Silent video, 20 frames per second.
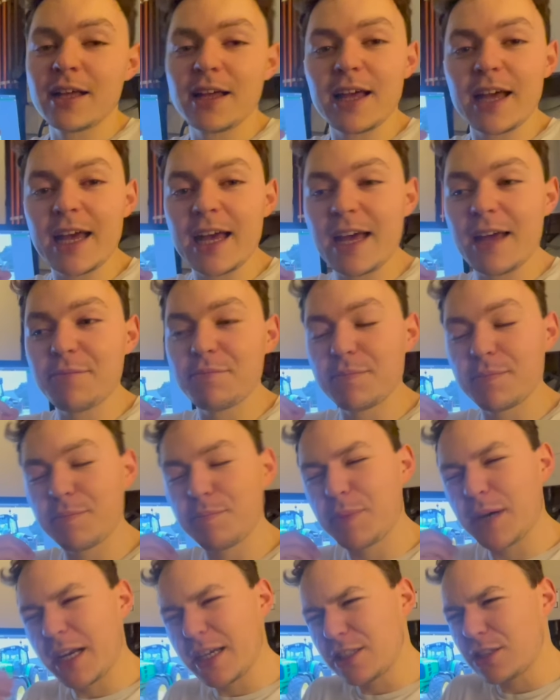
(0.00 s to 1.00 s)

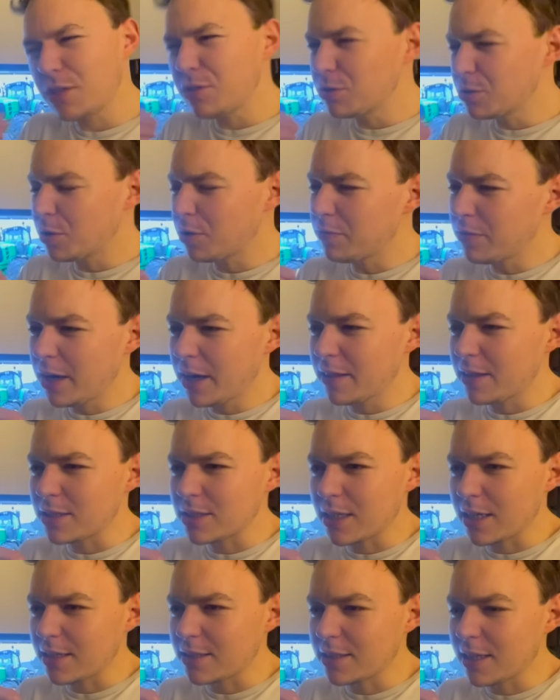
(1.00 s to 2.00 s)
But I do sort of like the
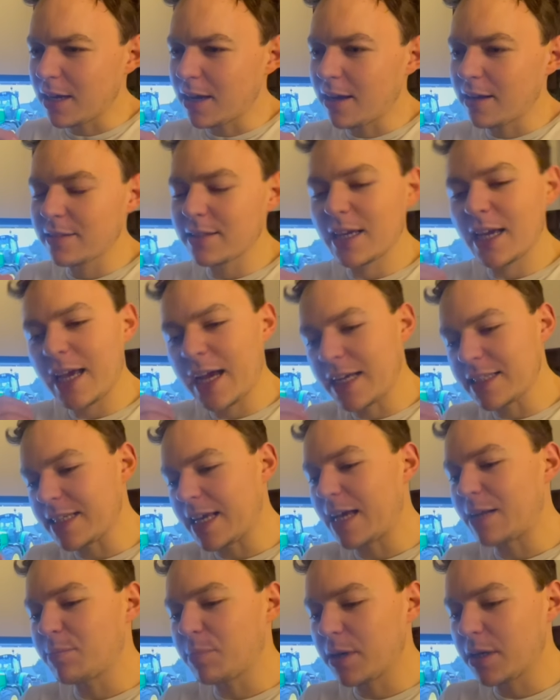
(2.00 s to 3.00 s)
6R. It has
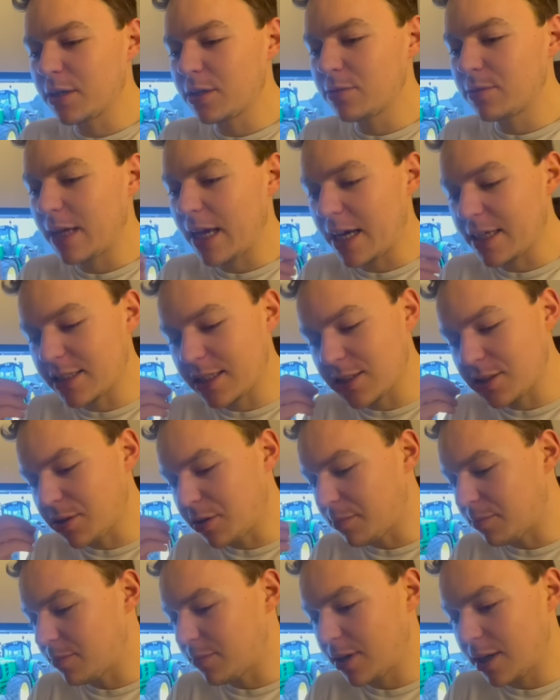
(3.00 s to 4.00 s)
AdBlue. Yes, it's
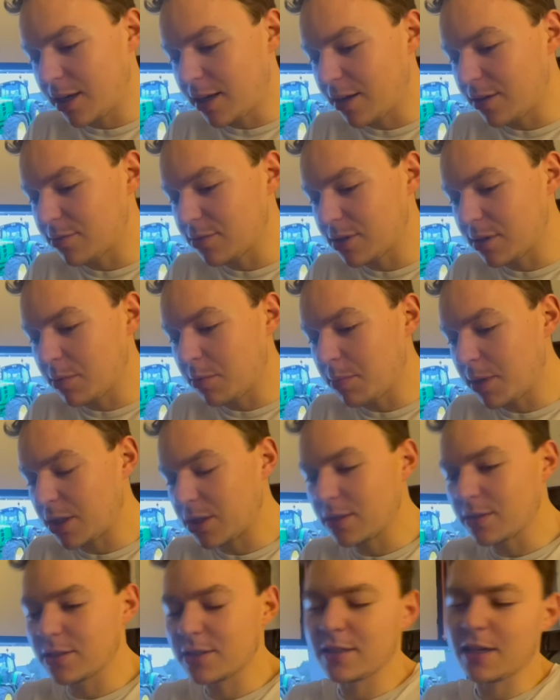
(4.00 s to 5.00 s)
got, you know, some
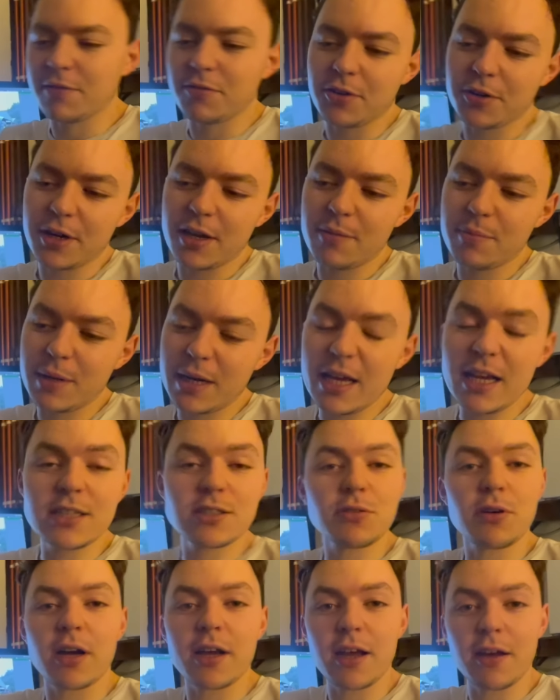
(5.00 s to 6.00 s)
emission stuff on it, but it is
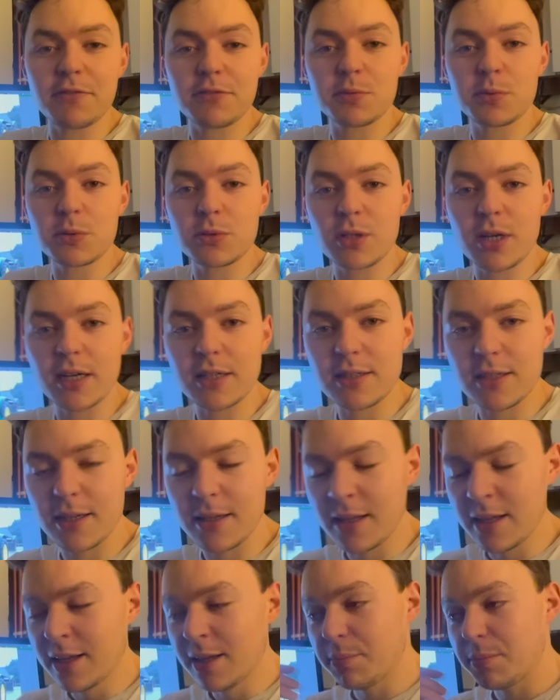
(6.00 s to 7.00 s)
quite a comfortable tractor.
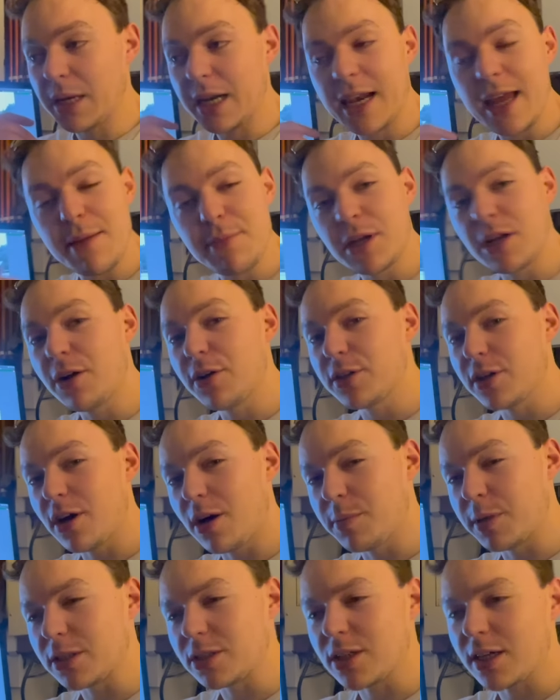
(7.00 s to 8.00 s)
But let me know in the
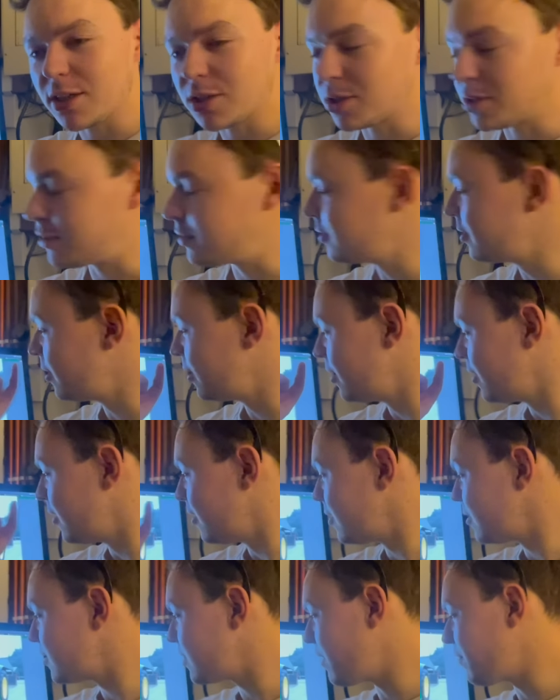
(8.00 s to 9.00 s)
comments section,
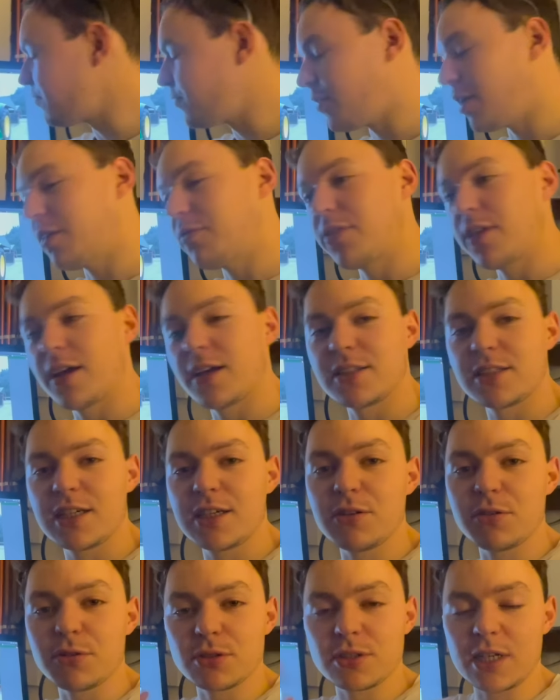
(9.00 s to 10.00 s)
7530
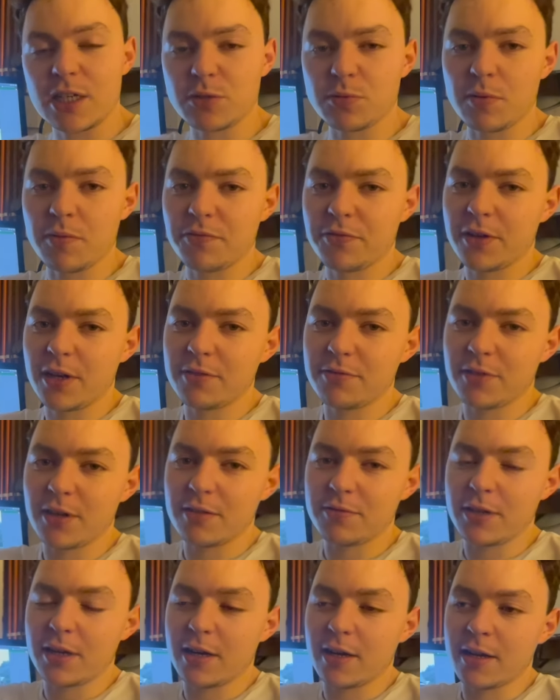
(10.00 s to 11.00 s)
or
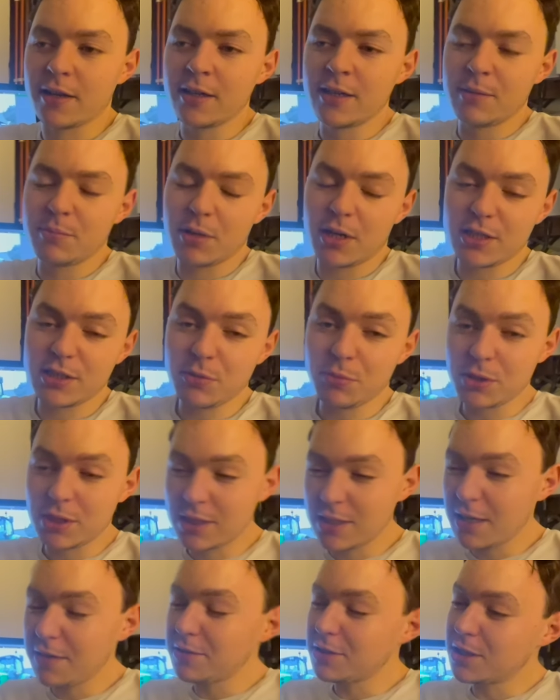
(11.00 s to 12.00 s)
6155R, because I was
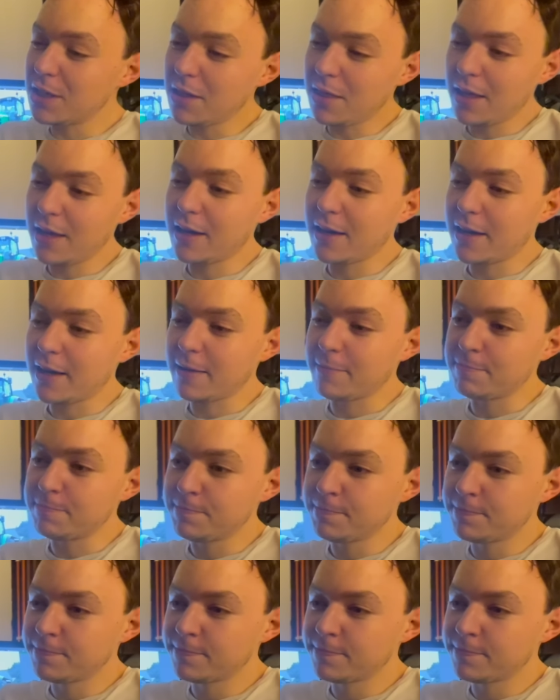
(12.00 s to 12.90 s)
seriously thinking